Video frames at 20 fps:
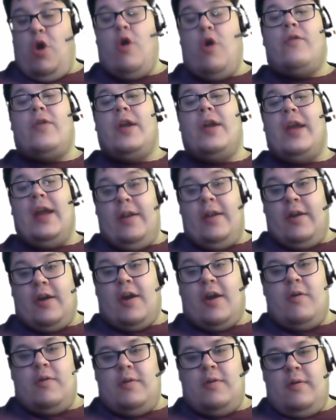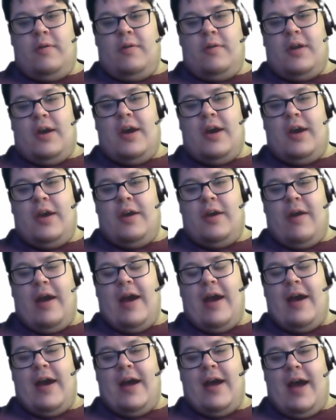over a year ago now,
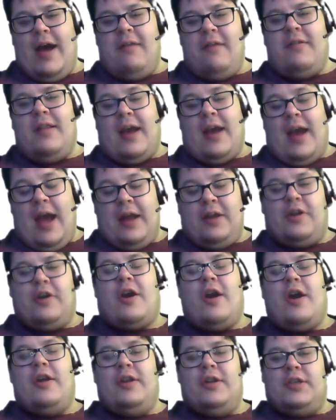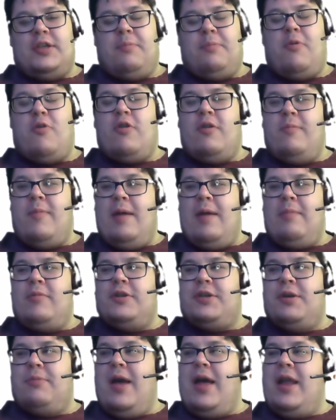uh, like I took out a supporting
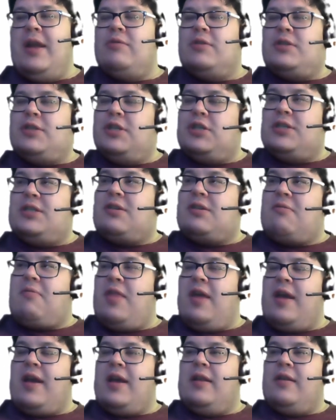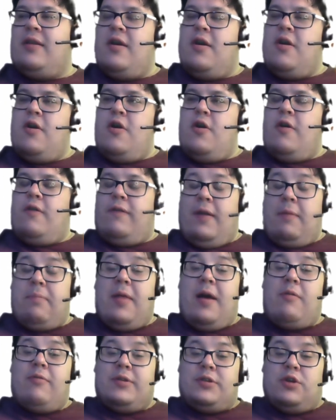membership, and I was just thinking, flip,
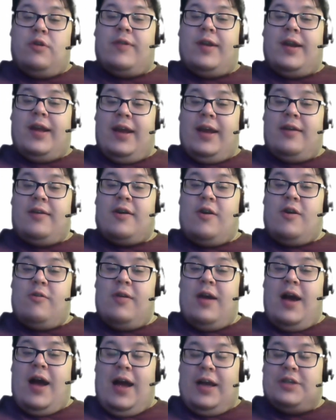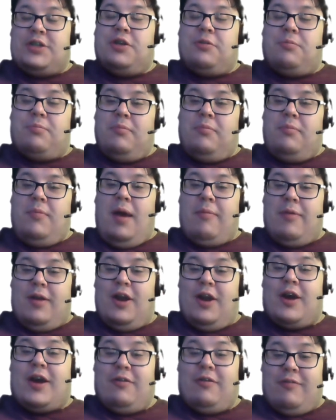that was over a year ago. I should
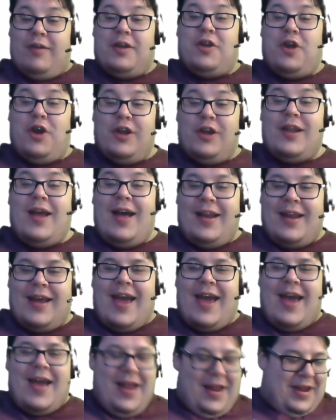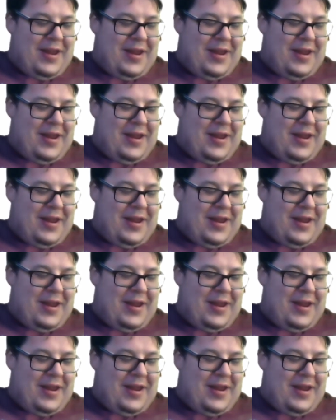maybe look yeah. at renewing that again.